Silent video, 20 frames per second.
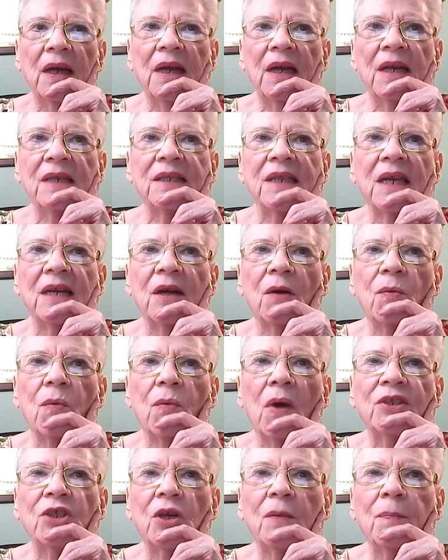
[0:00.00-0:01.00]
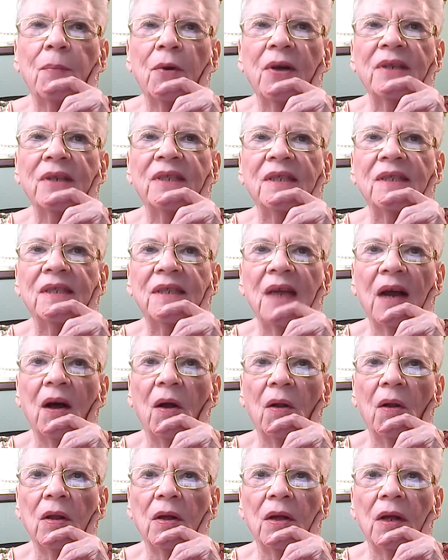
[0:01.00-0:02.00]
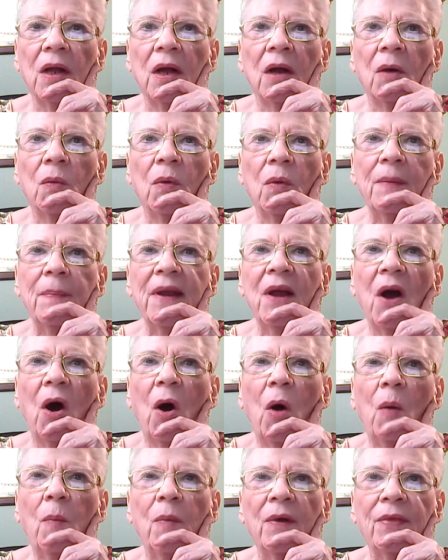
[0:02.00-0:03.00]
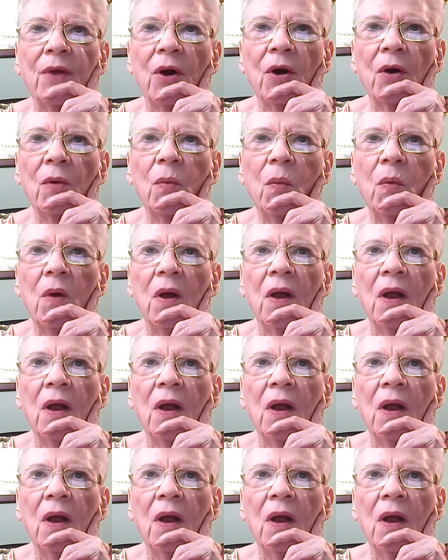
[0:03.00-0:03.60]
is in a Russian prison cell, would be home with her,